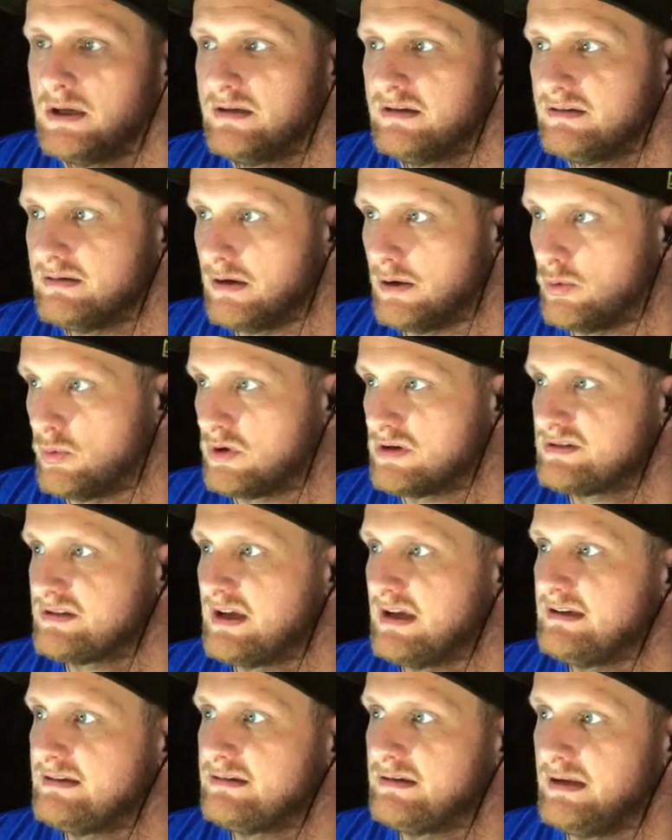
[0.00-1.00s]
So worst
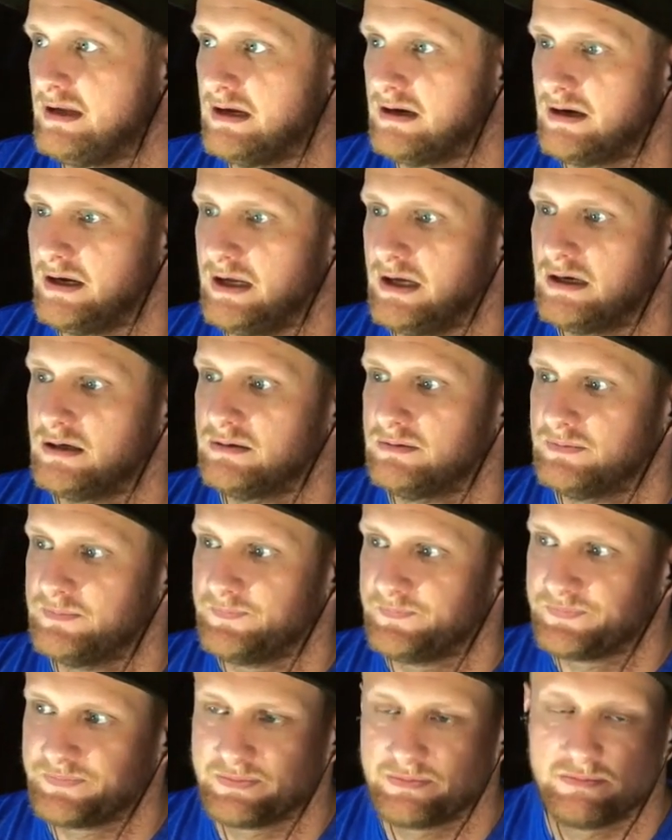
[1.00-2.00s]
case scenario,
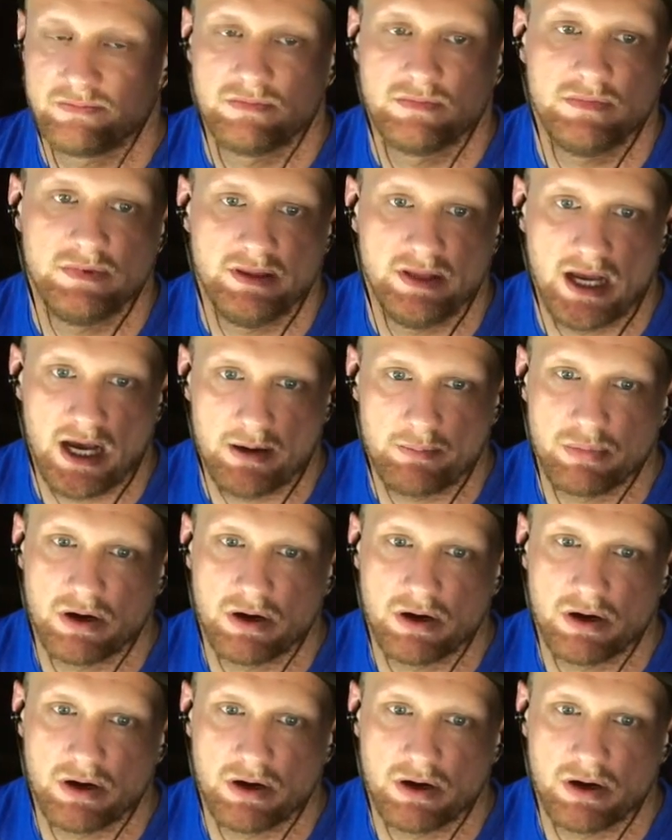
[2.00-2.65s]
not